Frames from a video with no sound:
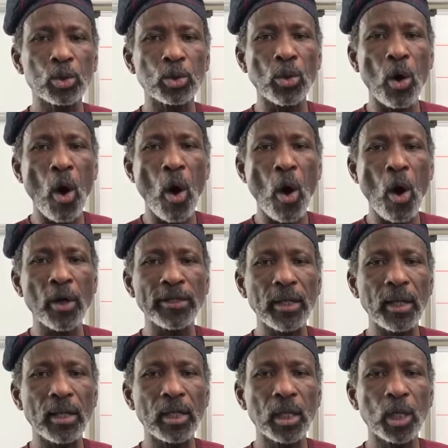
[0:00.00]
dod,
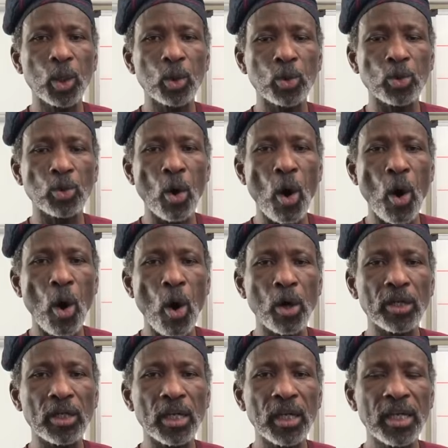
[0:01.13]

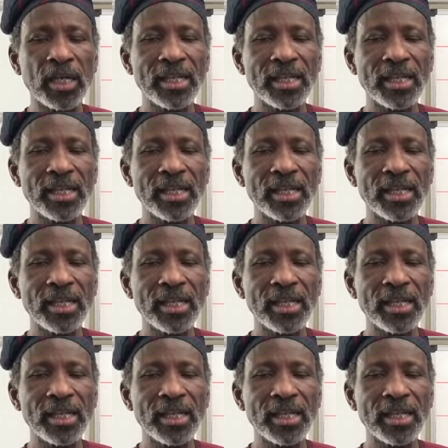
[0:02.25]
dod.